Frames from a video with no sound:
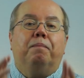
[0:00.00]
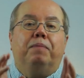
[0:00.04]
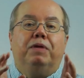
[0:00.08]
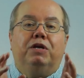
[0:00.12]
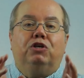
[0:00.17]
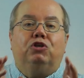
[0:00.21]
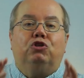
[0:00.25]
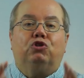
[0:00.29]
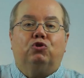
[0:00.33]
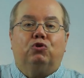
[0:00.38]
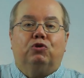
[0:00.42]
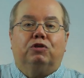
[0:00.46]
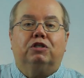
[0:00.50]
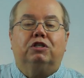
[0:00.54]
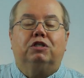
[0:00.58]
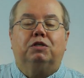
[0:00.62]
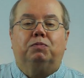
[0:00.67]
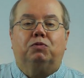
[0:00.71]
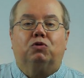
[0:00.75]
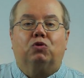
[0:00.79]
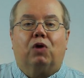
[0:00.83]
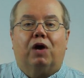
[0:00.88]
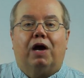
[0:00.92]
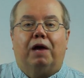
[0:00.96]
Be sure to
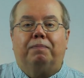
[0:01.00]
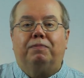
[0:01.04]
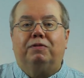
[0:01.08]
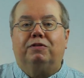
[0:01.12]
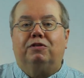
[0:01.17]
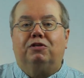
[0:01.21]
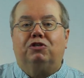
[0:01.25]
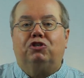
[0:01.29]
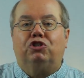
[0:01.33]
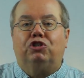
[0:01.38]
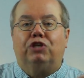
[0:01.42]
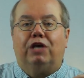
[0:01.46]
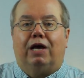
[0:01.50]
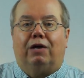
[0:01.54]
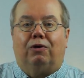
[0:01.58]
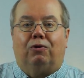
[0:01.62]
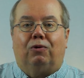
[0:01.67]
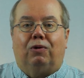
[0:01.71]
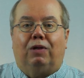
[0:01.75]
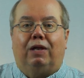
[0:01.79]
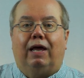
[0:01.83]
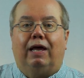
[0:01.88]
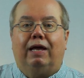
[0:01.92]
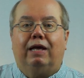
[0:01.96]
subscribe to this
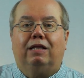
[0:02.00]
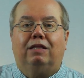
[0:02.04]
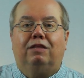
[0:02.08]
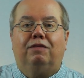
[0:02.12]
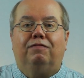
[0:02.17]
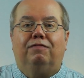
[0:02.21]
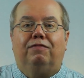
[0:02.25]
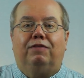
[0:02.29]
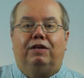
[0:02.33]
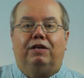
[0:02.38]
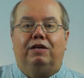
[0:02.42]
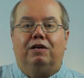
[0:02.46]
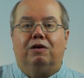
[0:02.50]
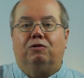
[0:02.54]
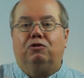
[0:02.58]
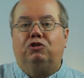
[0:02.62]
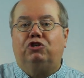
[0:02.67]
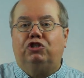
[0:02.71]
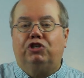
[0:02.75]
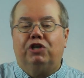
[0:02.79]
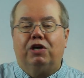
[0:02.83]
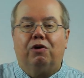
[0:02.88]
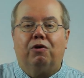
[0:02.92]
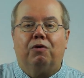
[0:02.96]
channel, like the video,
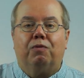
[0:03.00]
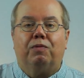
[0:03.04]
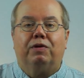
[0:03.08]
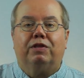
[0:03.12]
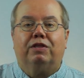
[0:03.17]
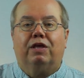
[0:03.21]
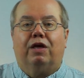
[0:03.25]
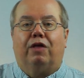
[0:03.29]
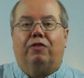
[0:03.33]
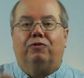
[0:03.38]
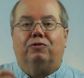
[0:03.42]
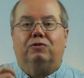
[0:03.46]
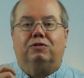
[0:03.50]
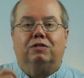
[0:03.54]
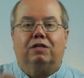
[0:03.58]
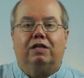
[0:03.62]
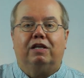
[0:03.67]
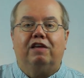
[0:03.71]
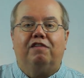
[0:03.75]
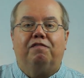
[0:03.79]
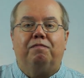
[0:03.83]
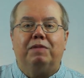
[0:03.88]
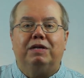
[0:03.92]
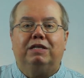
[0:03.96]
share it with others,
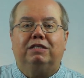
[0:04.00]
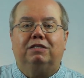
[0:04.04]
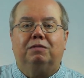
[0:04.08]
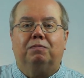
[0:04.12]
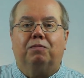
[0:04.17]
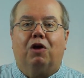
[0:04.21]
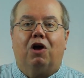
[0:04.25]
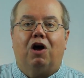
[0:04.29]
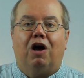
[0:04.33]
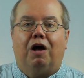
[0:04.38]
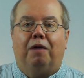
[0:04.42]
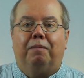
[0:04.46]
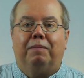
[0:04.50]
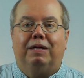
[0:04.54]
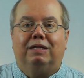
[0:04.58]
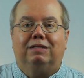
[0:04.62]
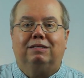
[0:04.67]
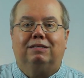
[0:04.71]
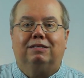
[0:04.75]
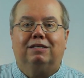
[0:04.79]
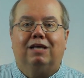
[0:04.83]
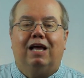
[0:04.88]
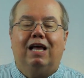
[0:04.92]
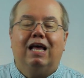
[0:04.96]
leave me some
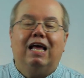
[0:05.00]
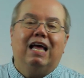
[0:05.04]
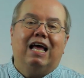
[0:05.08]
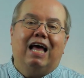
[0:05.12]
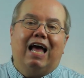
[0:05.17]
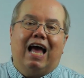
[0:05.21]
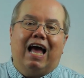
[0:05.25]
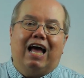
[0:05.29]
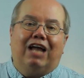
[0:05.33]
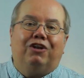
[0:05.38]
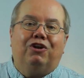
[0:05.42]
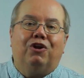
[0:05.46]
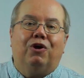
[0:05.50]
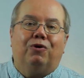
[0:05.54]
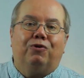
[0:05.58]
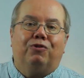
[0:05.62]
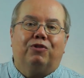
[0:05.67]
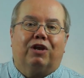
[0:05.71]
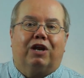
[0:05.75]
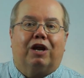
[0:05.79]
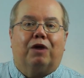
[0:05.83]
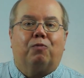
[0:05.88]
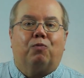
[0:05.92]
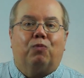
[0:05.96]
comments, and know
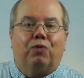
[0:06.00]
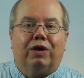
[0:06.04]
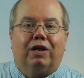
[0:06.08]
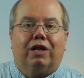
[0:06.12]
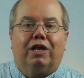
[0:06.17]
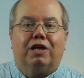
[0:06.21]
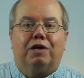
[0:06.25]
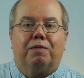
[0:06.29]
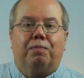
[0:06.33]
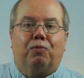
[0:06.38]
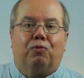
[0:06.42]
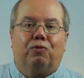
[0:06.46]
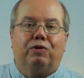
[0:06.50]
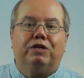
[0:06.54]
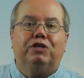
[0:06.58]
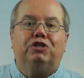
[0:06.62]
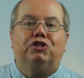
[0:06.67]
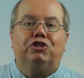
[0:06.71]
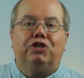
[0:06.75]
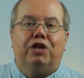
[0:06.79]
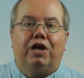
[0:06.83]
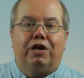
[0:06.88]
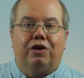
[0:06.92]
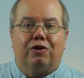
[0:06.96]
that I really
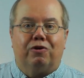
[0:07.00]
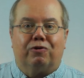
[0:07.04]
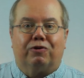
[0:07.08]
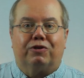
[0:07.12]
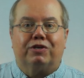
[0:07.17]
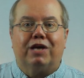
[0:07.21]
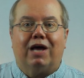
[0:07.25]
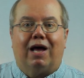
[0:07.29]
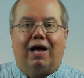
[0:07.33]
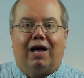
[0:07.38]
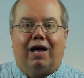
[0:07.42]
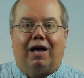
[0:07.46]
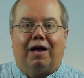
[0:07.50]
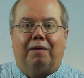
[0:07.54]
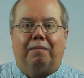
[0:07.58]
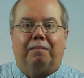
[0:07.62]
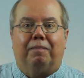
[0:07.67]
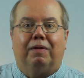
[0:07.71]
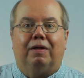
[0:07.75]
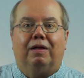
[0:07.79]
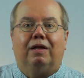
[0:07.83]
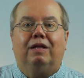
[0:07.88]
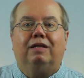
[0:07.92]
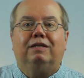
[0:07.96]
appreciate your time
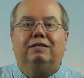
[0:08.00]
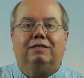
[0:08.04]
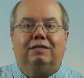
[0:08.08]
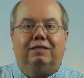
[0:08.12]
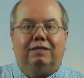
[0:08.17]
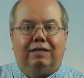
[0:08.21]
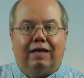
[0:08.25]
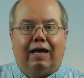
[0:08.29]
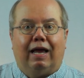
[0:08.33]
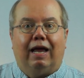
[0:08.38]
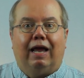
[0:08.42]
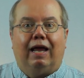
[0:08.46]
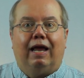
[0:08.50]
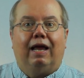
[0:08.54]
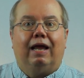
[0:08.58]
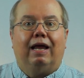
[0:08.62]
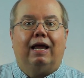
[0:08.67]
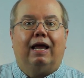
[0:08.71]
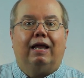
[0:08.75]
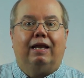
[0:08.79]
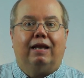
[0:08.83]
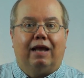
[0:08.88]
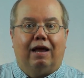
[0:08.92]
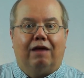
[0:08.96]

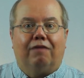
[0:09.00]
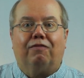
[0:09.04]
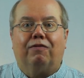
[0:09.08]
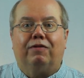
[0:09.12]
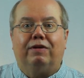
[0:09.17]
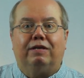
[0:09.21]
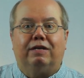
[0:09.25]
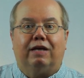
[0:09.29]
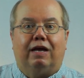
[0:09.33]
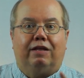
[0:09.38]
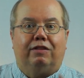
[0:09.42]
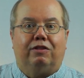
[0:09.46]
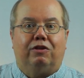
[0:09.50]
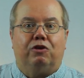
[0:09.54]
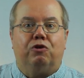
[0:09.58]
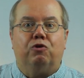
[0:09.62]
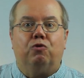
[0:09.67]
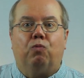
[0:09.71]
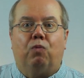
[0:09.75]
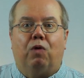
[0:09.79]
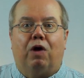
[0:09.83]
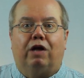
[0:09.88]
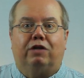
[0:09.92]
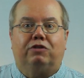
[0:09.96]
today and every day that
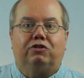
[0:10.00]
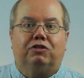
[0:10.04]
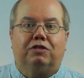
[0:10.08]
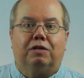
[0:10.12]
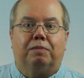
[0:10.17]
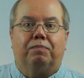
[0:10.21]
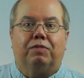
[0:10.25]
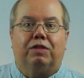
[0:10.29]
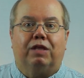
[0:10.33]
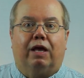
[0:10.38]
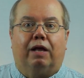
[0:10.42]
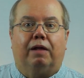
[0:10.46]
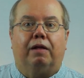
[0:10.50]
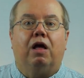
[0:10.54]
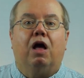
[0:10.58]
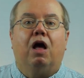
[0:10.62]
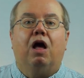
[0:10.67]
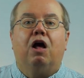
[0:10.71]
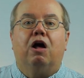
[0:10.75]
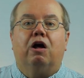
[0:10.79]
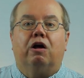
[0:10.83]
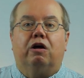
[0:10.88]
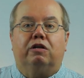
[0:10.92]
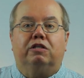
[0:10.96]
you watch something
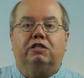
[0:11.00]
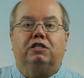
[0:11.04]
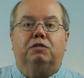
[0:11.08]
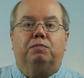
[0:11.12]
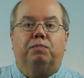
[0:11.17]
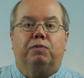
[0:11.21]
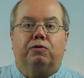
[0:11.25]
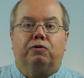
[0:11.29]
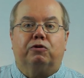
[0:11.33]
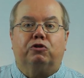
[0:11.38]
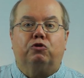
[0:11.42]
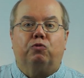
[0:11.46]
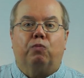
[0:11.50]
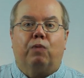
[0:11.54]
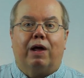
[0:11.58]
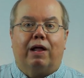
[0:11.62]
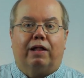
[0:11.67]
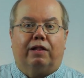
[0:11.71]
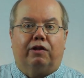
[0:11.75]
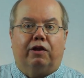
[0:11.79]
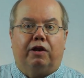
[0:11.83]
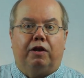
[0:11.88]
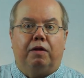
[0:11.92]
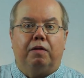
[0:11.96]
on
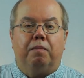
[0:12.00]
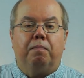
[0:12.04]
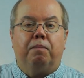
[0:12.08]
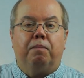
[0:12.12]
Spirituality